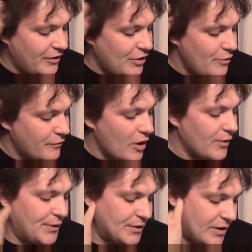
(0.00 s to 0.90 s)
got
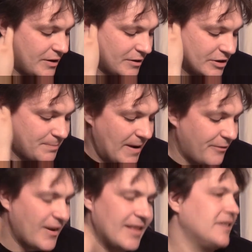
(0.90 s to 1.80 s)
the spear
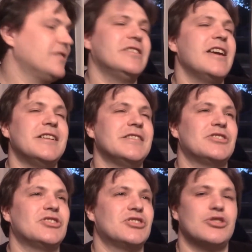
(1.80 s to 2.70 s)
phalanx
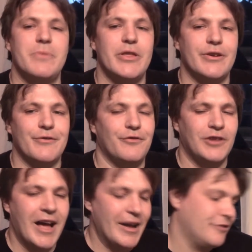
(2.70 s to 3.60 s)
against someone that can
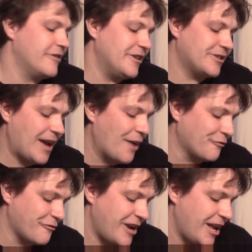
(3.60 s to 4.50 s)
fly or against
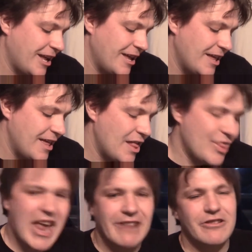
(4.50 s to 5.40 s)
cavalry,
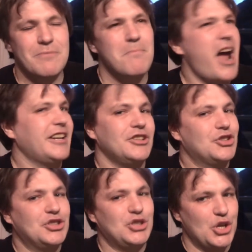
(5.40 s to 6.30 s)
they're at
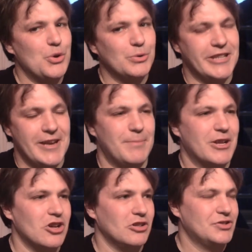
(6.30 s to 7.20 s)
-2 tip
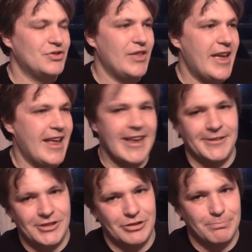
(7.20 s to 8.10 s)
because they're
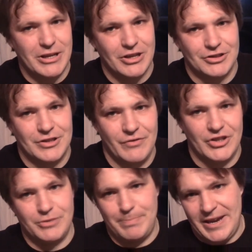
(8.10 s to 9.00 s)
hindered because of the
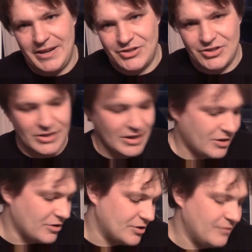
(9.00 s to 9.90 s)
spears,
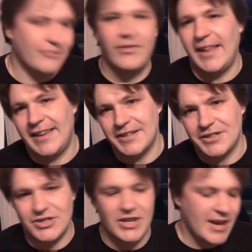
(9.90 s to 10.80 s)
because of
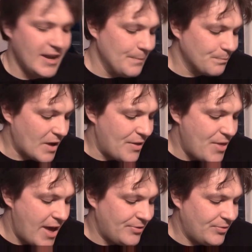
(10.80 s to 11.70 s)
phalanx. And
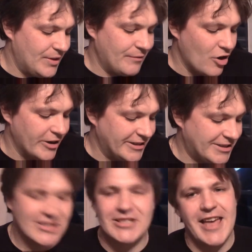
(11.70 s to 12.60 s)
then they've got
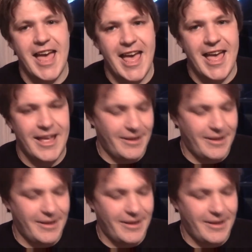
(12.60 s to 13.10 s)
ensnare